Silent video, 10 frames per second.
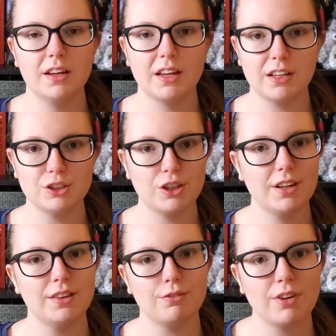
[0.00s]
Catcher
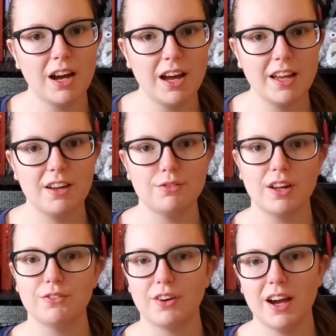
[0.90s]
in the Rye, I
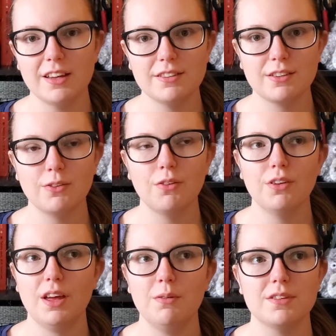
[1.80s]
read for high school.
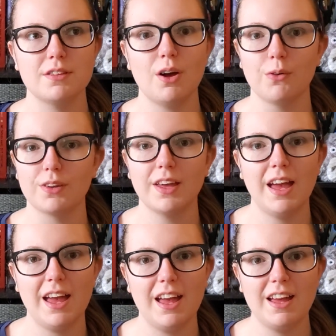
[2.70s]
It was
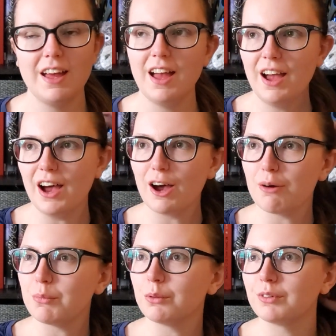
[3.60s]
okay.
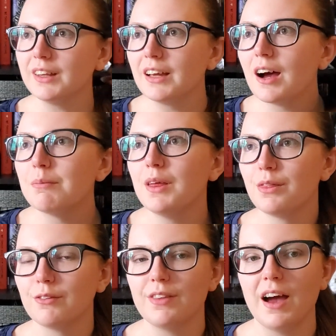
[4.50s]
Um, what really got me
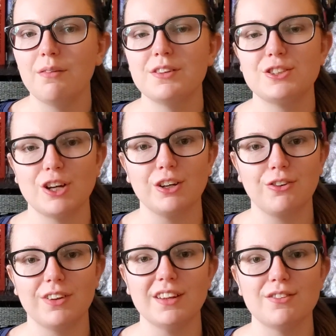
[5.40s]
through that was John
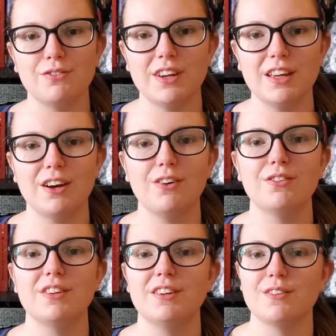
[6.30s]
Green's
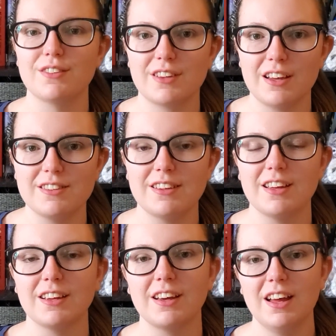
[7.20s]
videos
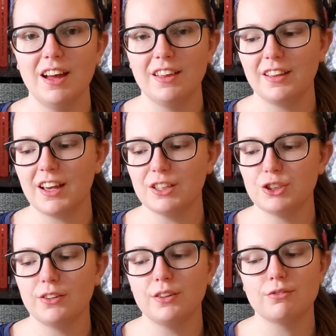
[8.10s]
discussing the
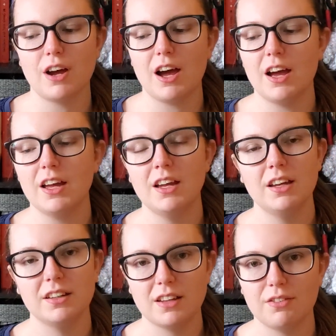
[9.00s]
Catcher in the Rye.
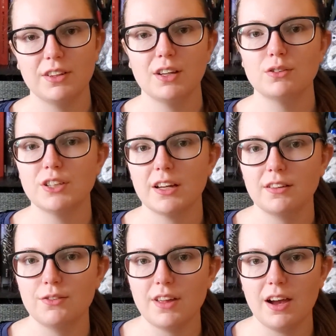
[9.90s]
Definitely go check
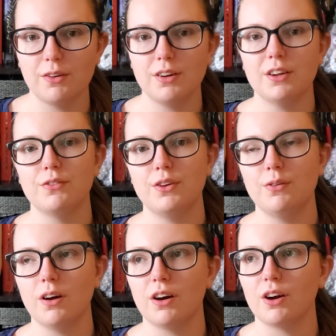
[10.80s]
those out if
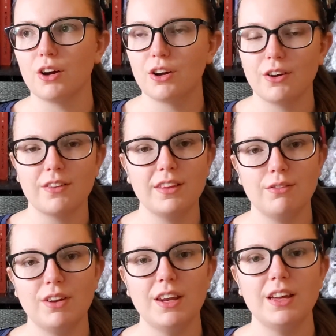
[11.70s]
you are currently
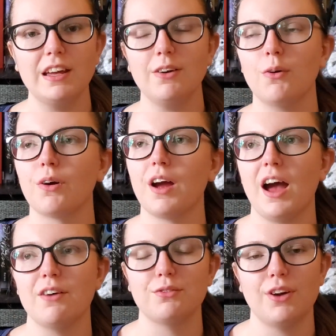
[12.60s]
reading or
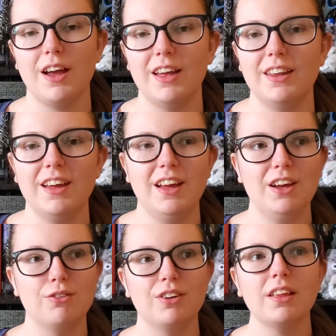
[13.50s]
have read
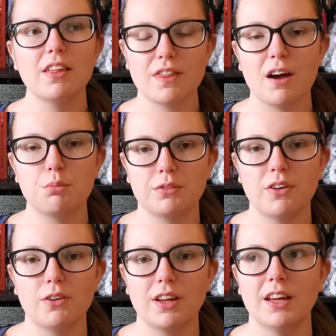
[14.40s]
really
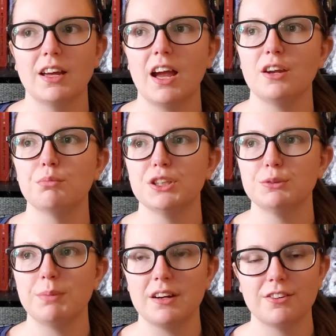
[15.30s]
thought-provoking and
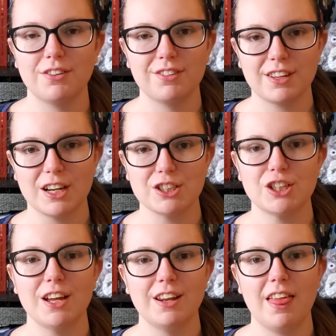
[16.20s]
much better
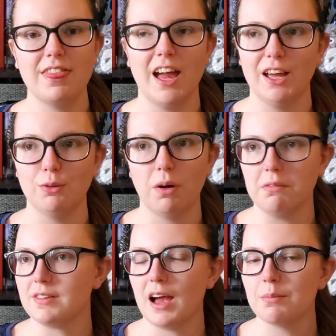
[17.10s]
discussion than what
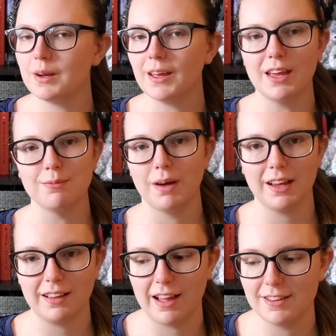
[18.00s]
was happening in my
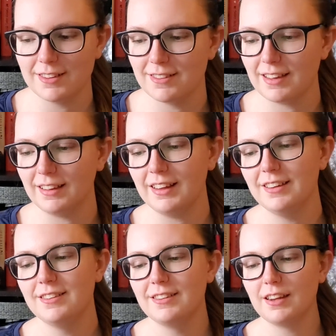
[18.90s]
classes at
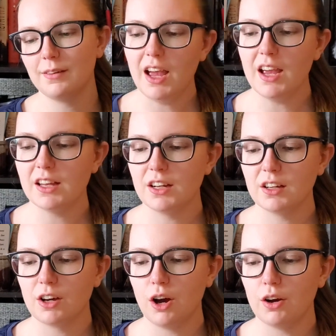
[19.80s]
least. Anna
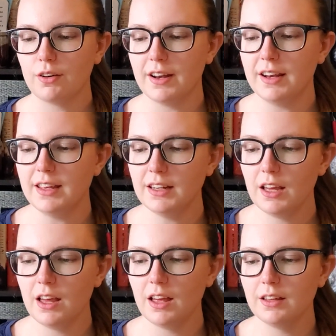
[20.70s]

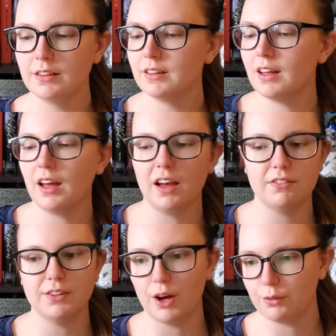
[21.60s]
Karenina,
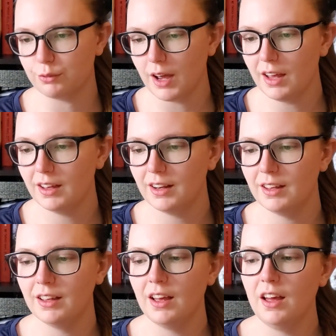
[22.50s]
have not read.
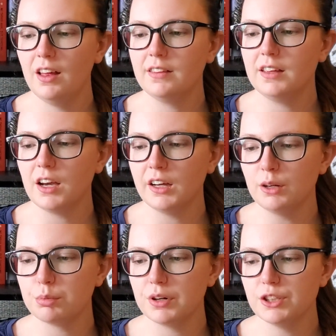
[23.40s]
The
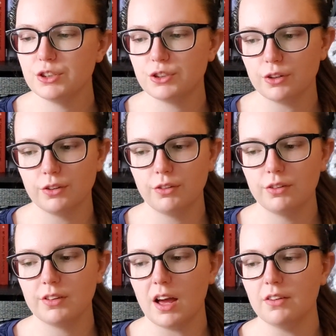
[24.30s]
Unabridged
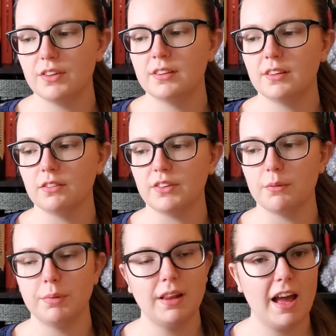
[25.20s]
Journals of Sylvia
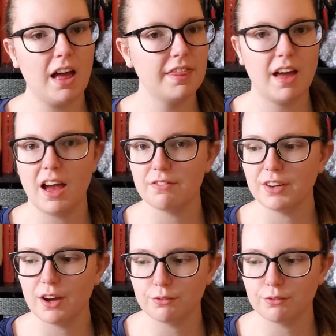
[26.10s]
Plath, have not